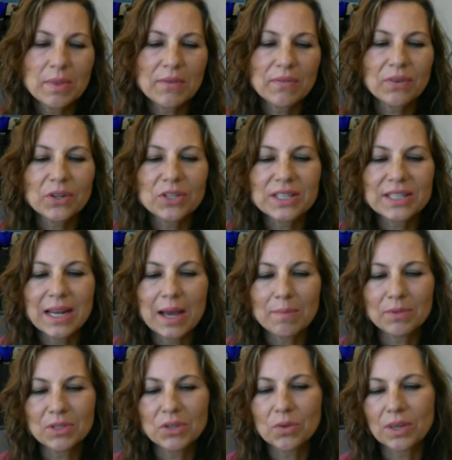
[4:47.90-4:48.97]
of the first
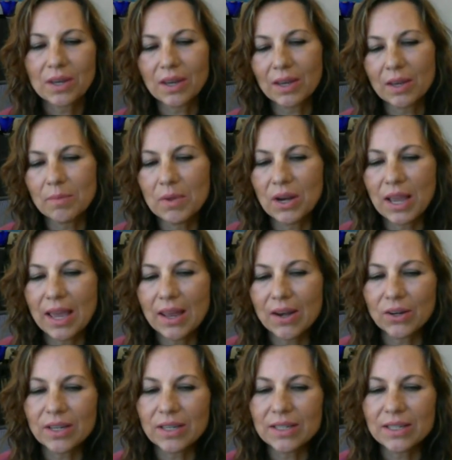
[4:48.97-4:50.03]
steps you think a communicator
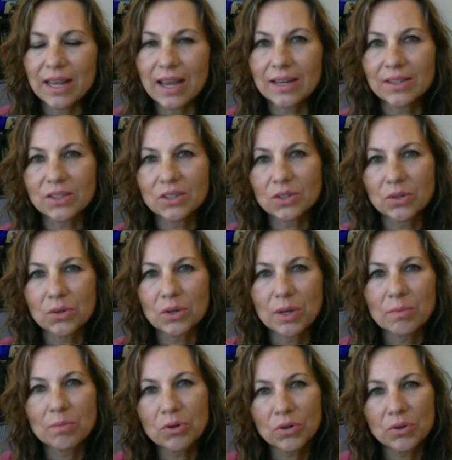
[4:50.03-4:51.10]
can take to
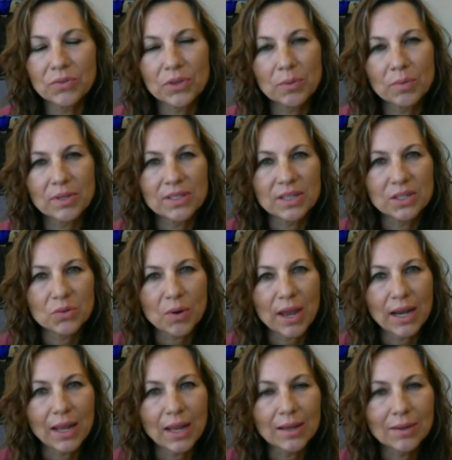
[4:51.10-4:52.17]
improve their business
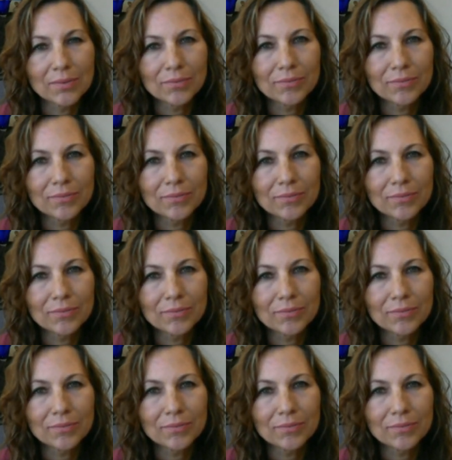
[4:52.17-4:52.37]
writing?